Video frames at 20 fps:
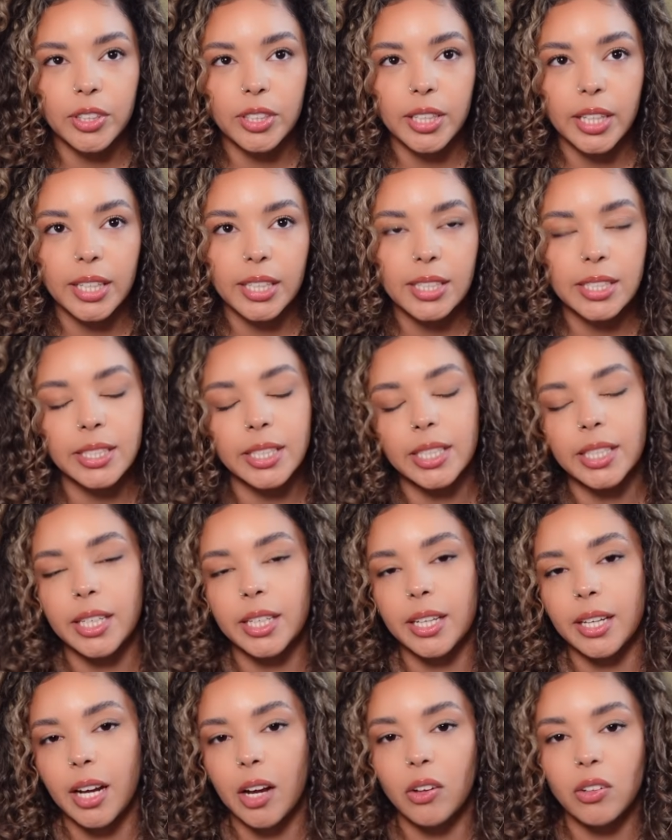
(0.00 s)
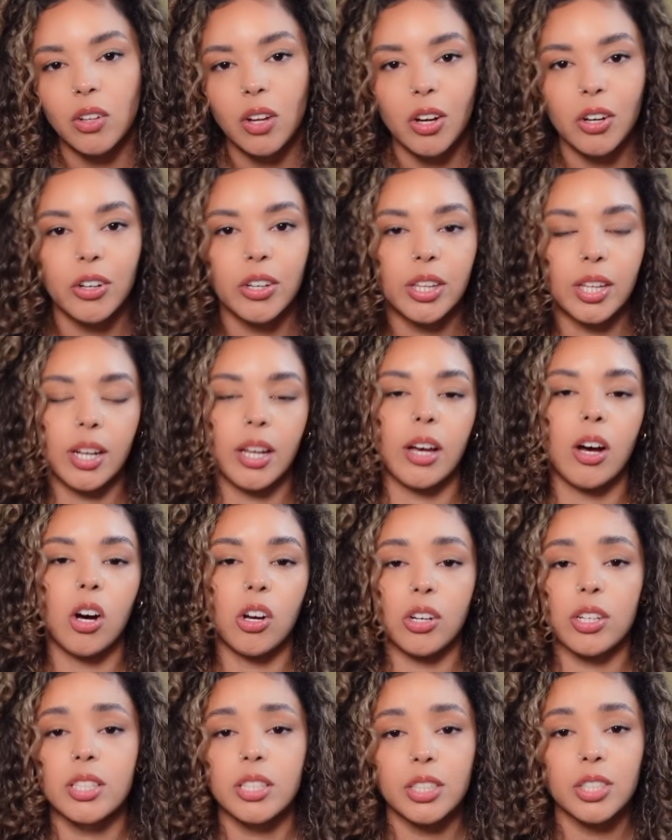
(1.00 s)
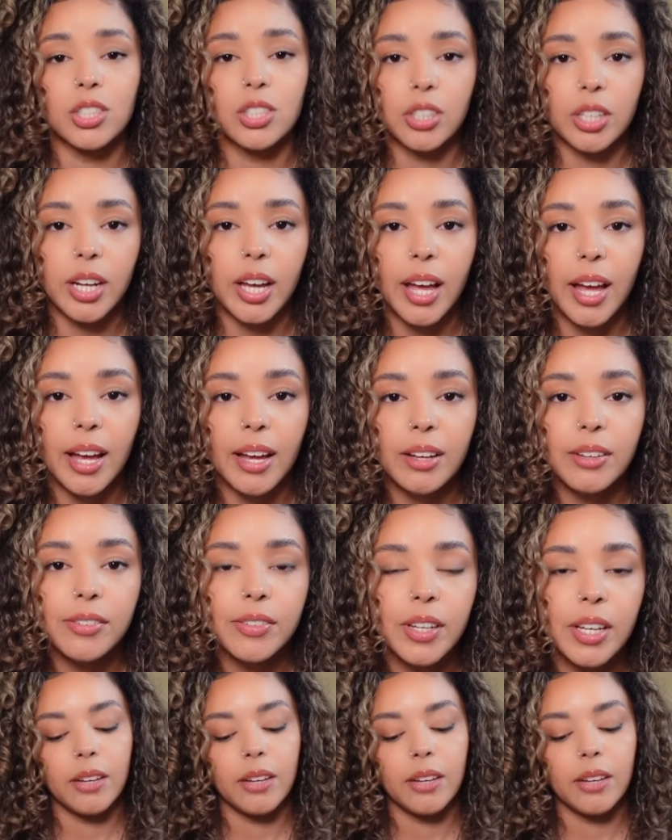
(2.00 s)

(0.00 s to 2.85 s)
like sticking it out longer than I honestly should have.